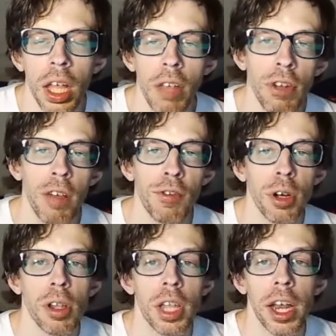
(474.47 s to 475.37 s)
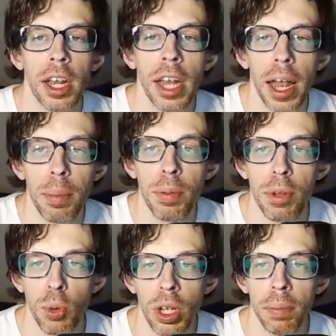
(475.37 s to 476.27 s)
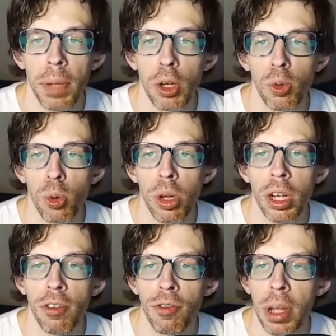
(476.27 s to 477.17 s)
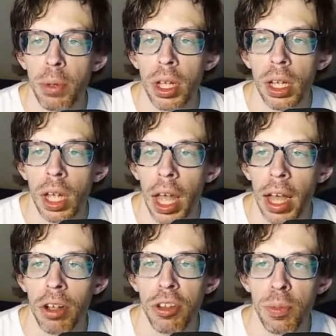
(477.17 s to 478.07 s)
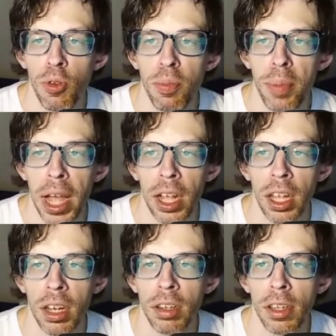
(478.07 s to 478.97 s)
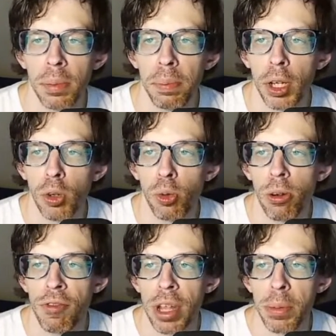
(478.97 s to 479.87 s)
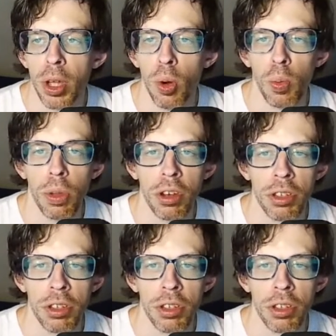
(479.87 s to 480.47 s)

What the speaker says: Even after all that had happened between McElroy and her family, Alice moved back into the McElroy family home with